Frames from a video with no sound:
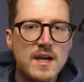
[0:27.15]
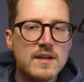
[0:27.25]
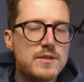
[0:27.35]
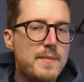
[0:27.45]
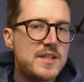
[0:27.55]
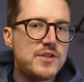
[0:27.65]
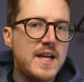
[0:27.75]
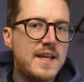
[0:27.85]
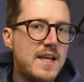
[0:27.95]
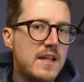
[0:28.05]
So make sure to
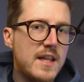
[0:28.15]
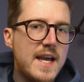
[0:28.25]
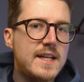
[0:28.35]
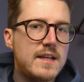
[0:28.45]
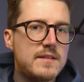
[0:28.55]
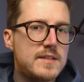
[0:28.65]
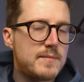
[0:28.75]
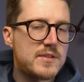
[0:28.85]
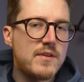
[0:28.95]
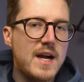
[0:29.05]
hit that like,
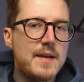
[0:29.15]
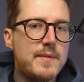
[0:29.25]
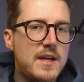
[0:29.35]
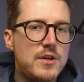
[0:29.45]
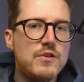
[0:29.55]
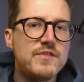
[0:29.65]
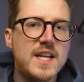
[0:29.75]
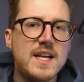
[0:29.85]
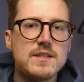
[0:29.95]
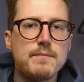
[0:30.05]
subscribe and
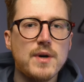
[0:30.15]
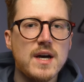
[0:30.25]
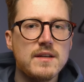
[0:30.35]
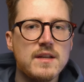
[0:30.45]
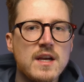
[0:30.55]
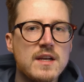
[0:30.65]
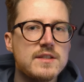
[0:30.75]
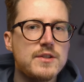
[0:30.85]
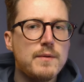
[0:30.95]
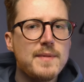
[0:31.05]
notification button
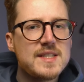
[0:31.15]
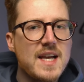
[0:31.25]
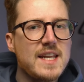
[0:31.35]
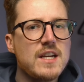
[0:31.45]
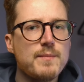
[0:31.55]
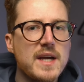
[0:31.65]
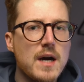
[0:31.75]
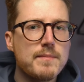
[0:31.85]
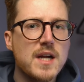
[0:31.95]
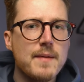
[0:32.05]
so you don't miss any of my
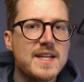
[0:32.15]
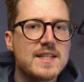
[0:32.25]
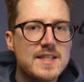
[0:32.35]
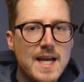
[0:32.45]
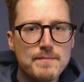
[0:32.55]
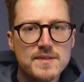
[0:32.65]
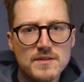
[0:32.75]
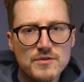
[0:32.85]
upcoming tips,